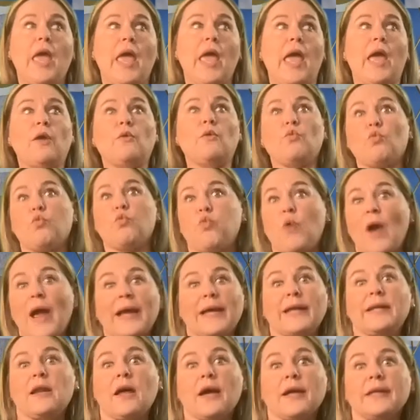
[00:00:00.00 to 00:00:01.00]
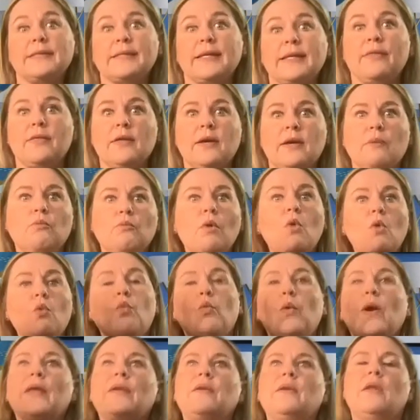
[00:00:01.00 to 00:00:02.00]
and recognizing them
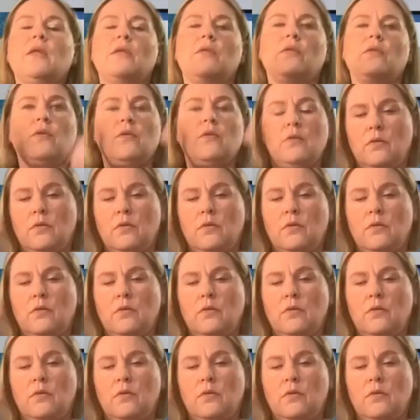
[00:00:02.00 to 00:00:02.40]
when